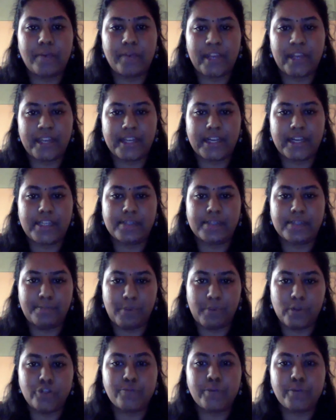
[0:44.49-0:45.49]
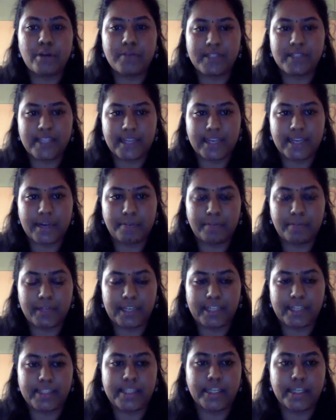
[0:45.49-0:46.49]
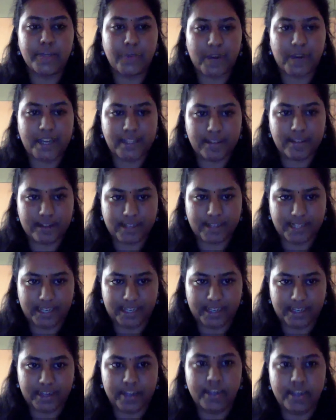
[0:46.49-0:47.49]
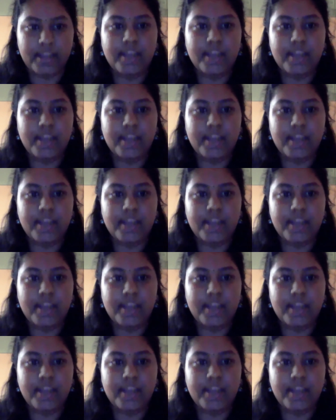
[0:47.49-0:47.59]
America's most promising companies in 2013.